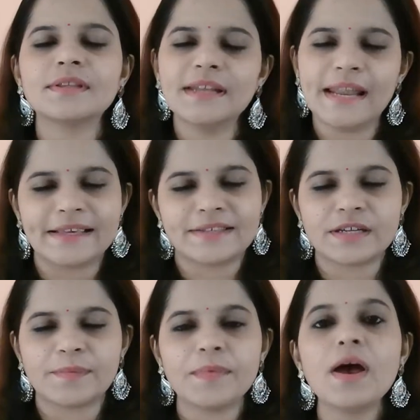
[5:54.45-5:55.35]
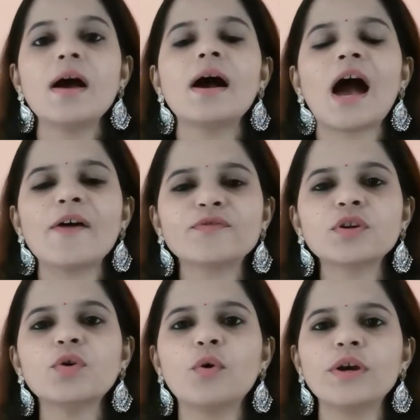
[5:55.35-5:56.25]
The next step,
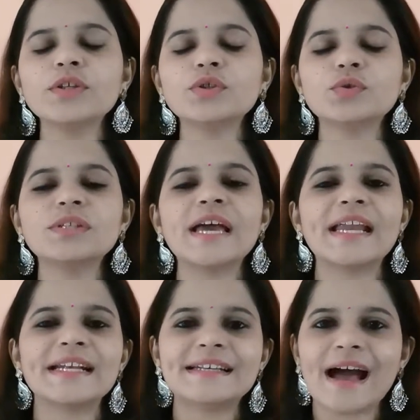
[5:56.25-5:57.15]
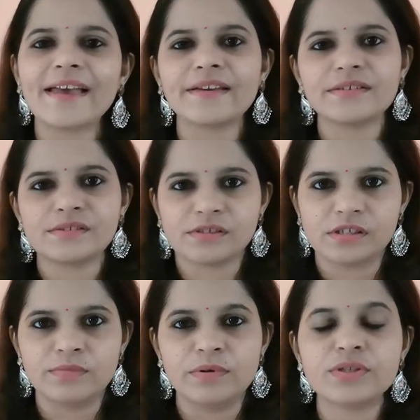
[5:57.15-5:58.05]
after going through the entire
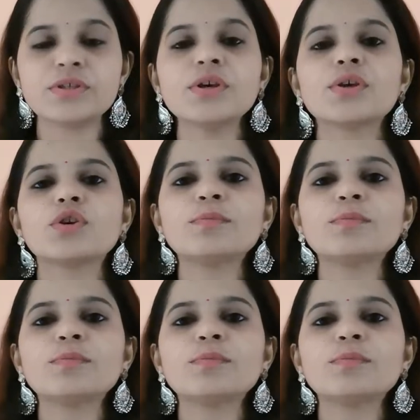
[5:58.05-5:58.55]
syllabus,